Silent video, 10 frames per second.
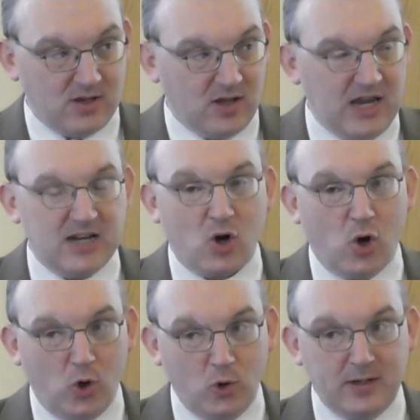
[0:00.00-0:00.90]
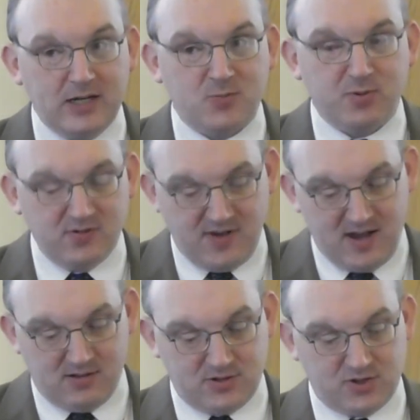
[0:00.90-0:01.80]
It always
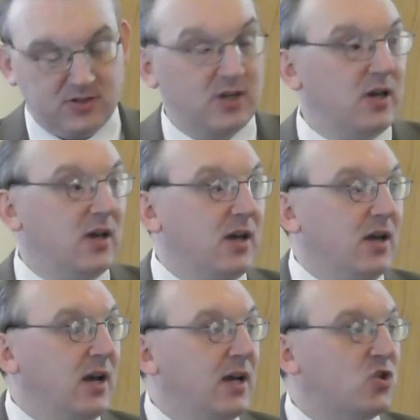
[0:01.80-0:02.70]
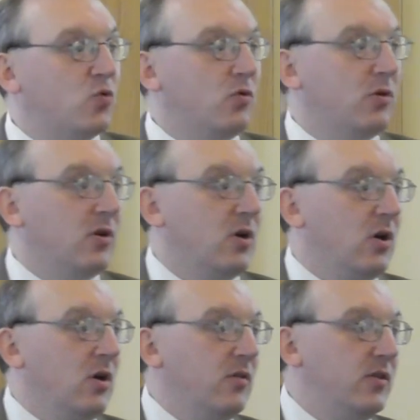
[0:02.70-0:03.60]
prevails. It's,
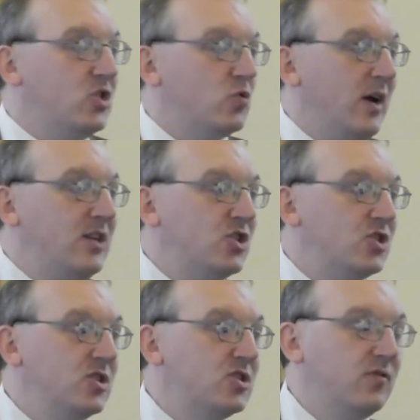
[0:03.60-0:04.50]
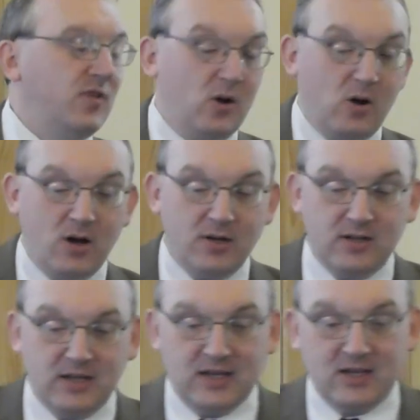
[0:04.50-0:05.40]
this righteousness of
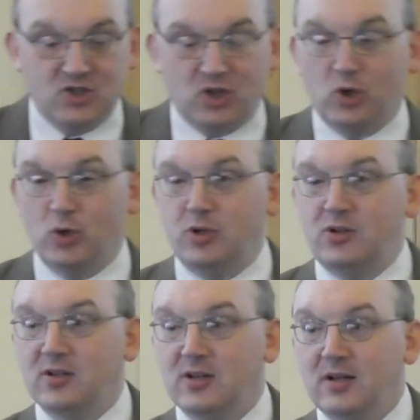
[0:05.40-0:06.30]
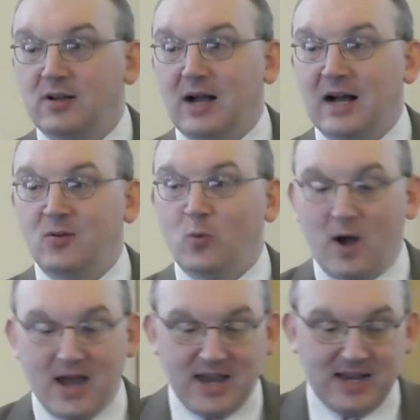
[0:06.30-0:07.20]
God is good and
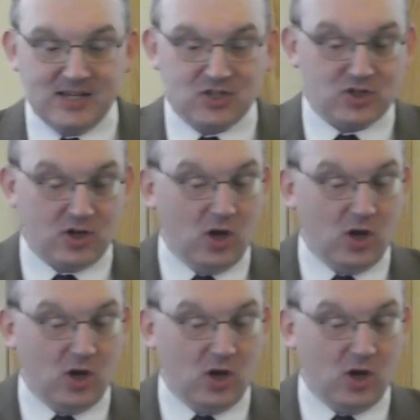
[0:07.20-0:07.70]
wise,